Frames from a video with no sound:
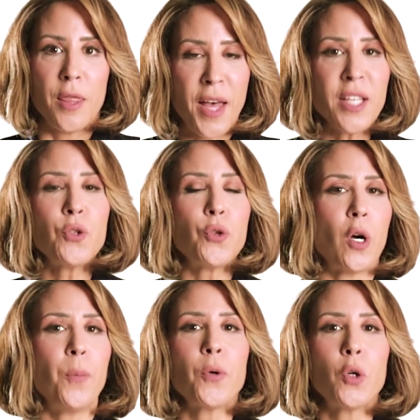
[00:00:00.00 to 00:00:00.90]
That
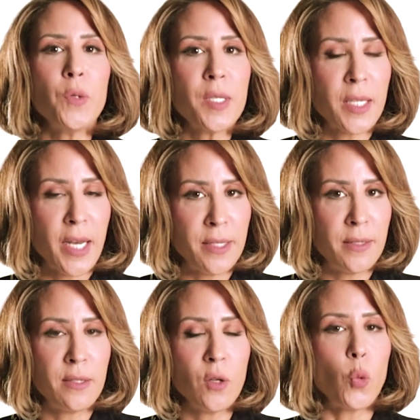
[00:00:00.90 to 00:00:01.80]
drop
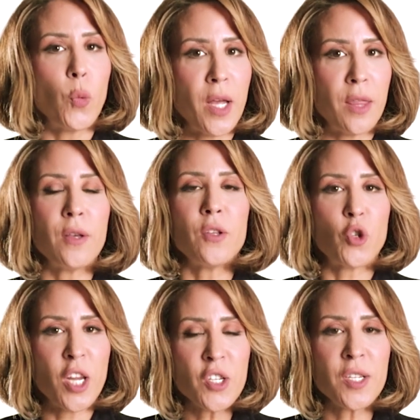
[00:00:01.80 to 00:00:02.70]
coincides with a
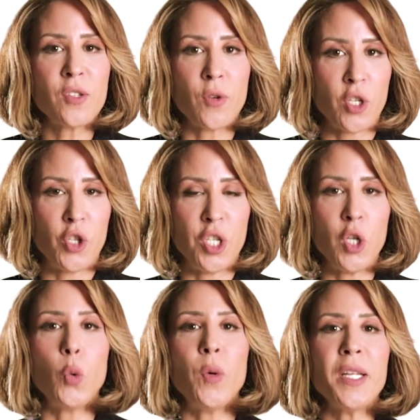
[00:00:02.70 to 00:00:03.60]
change in
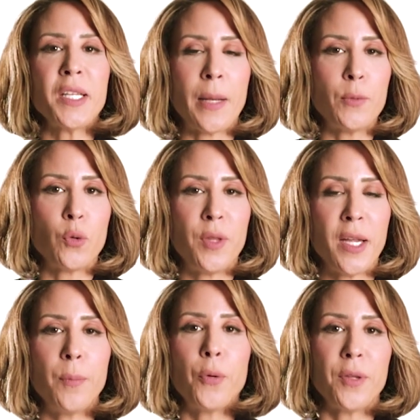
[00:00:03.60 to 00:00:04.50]
strategy when it comes to
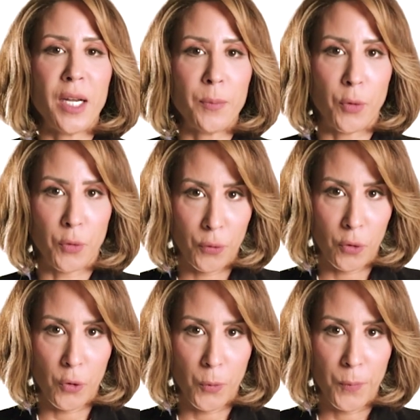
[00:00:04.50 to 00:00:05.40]
their product
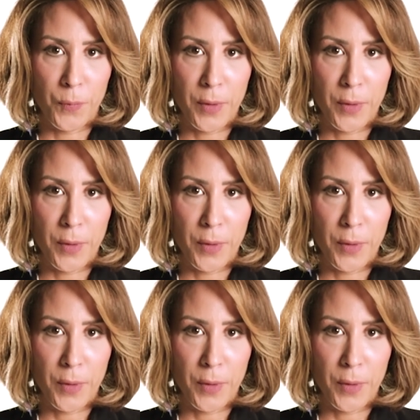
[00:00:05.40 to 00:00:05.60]
portfolio.